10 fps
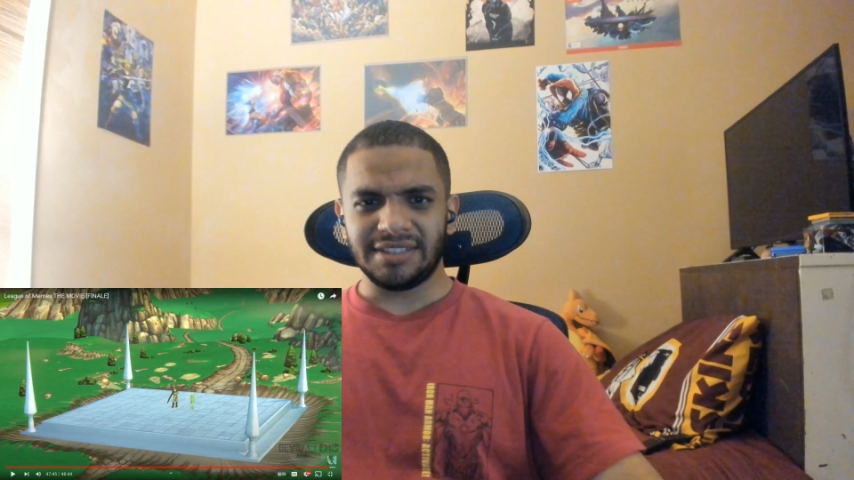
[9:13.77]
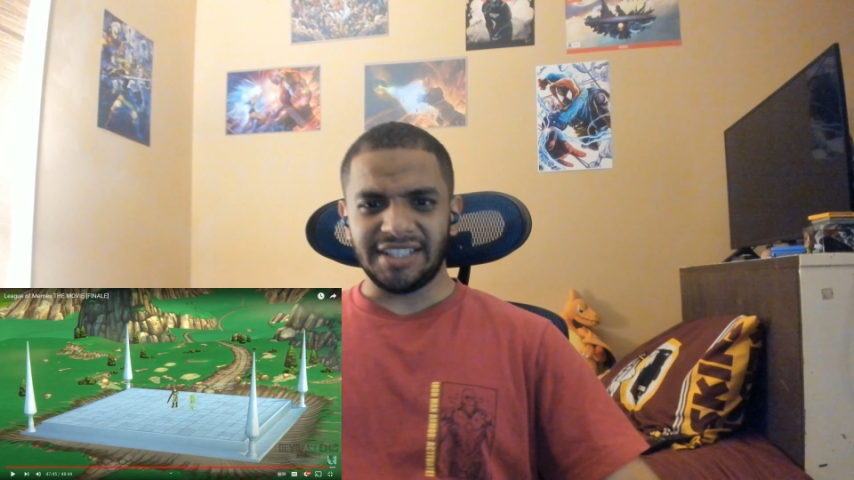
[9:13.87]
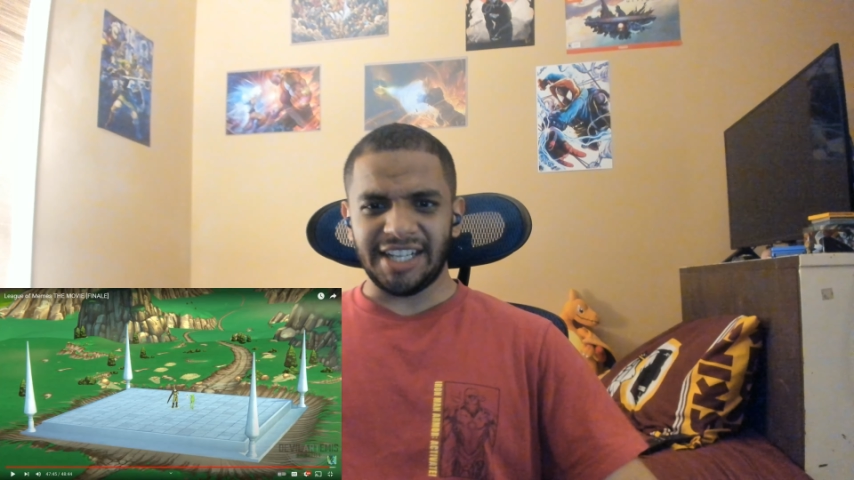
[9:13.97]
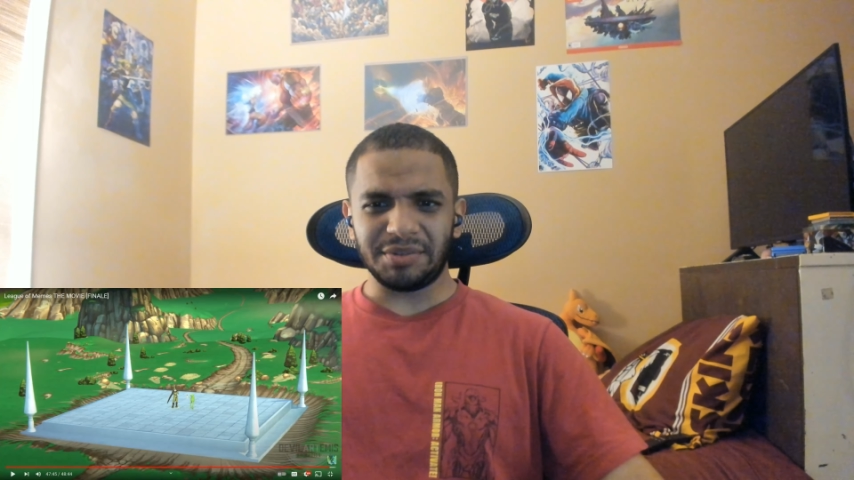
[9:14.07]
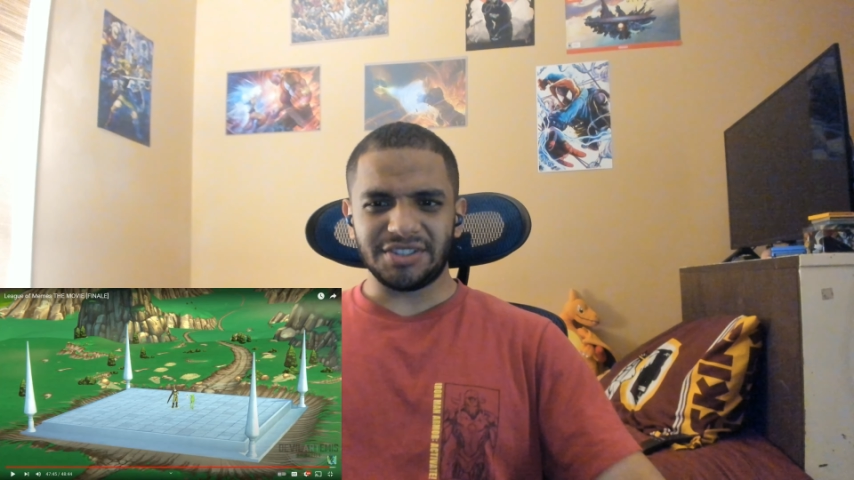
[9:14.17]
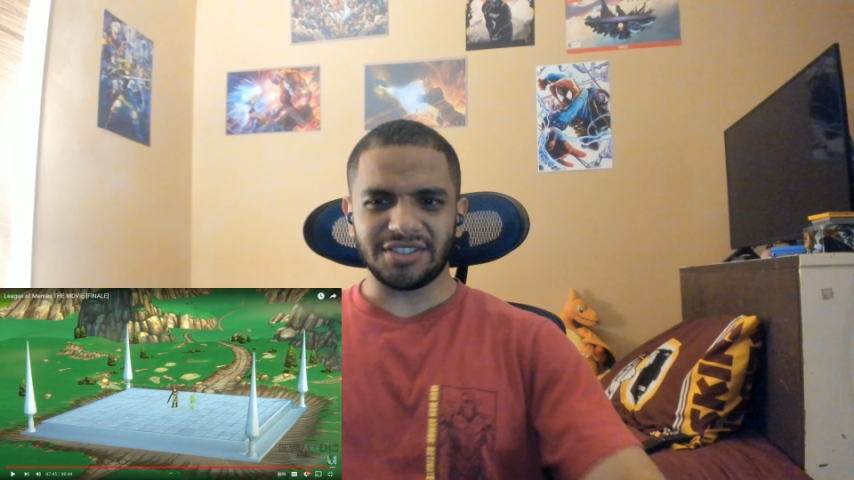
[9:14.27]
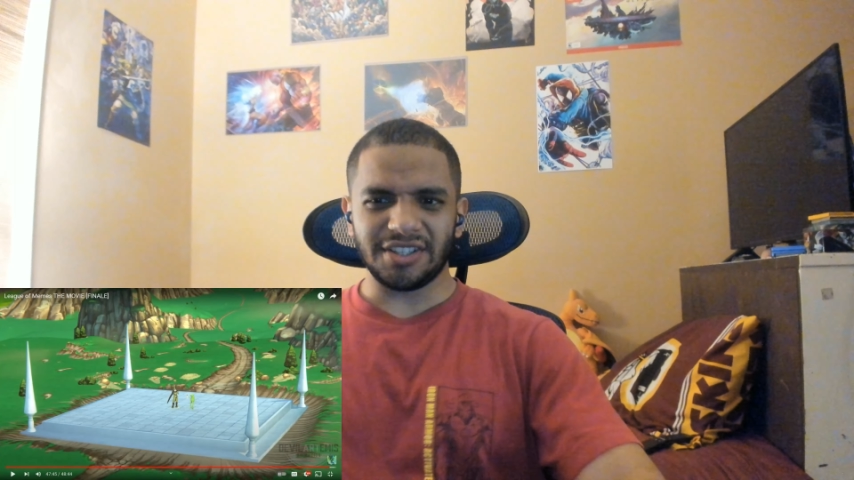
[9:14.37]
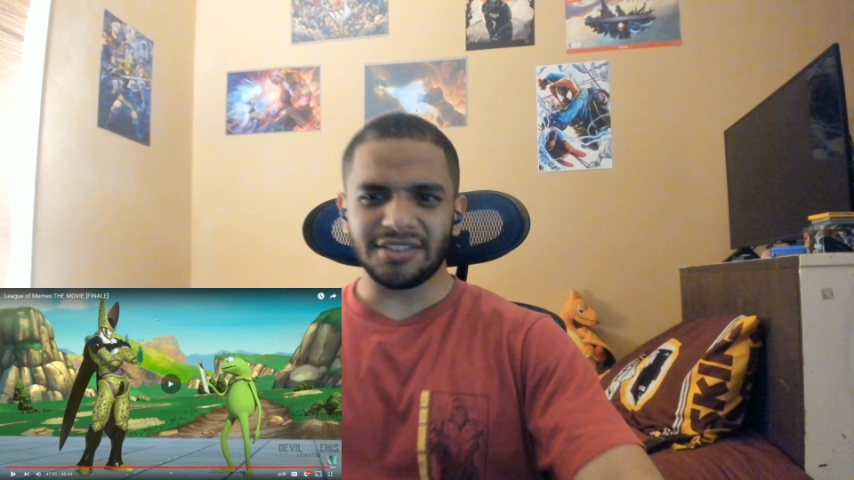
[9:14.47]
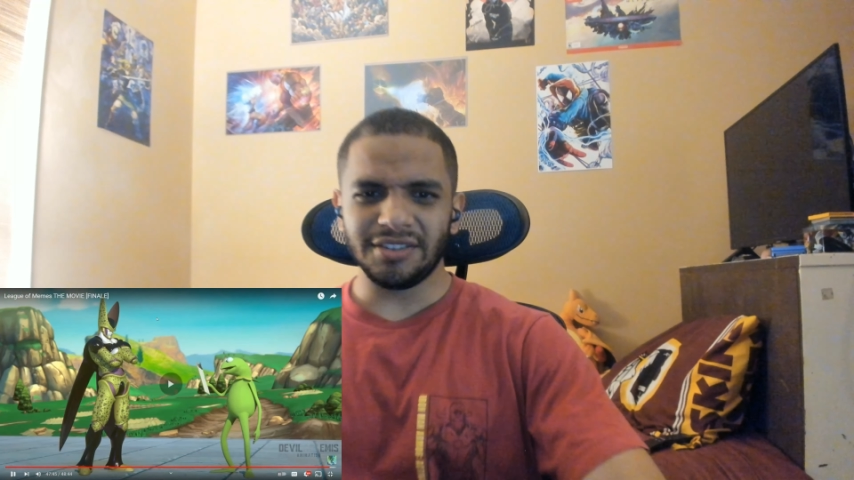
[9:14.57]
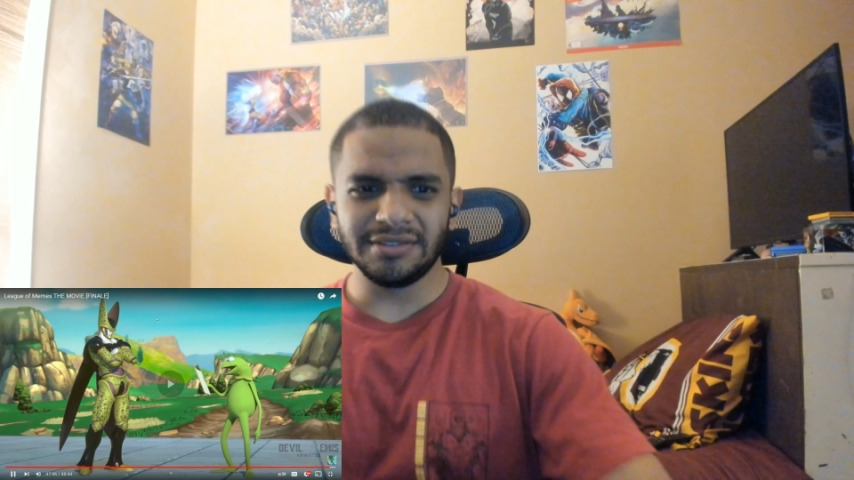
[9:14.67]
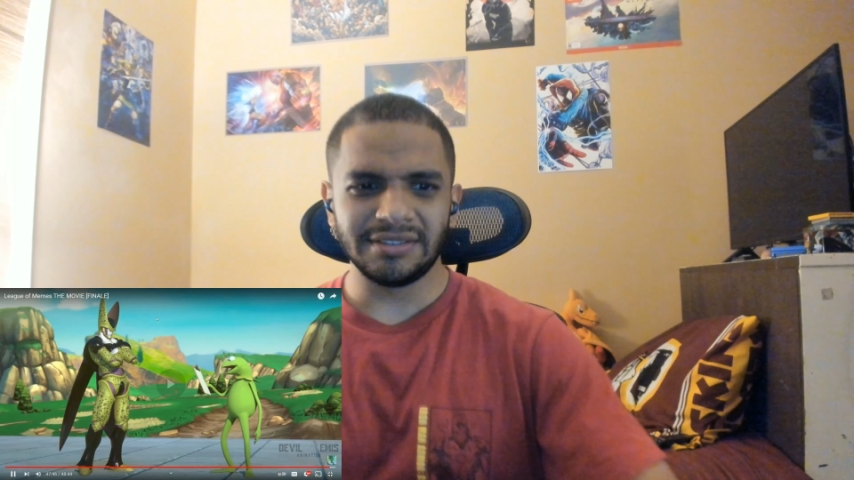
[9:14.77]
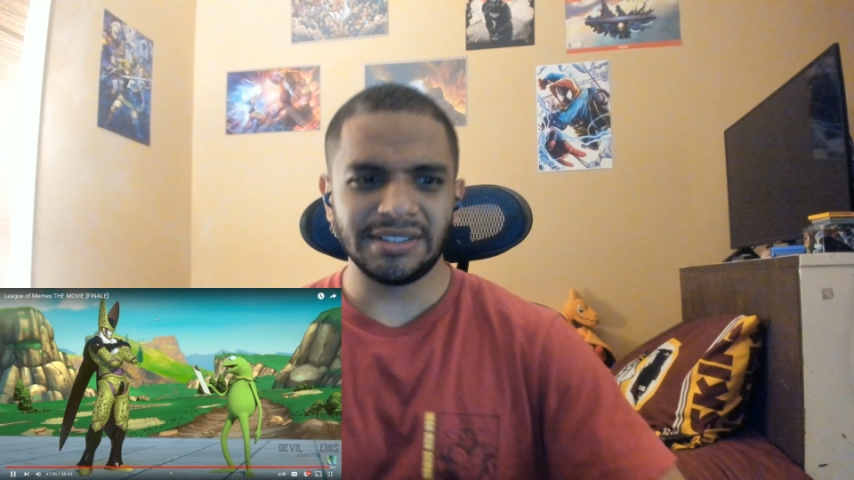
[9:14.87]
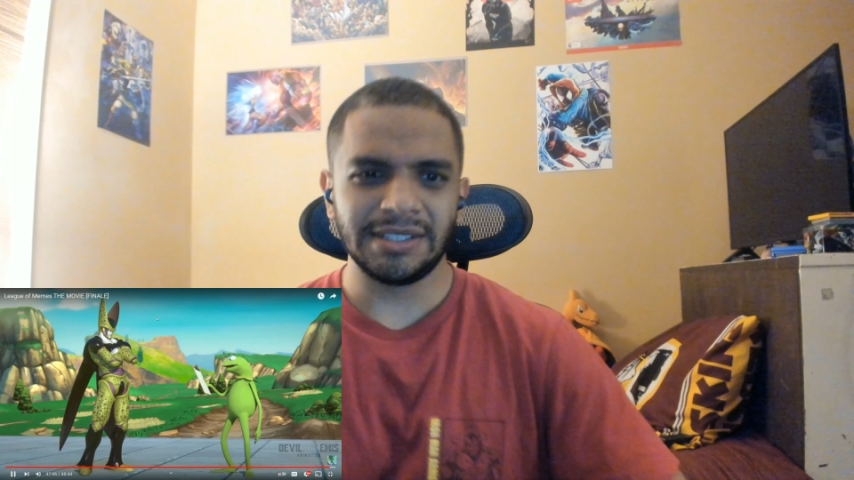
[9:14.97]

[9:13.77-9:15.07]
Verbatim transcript: That's where it just cuts to? Yeah,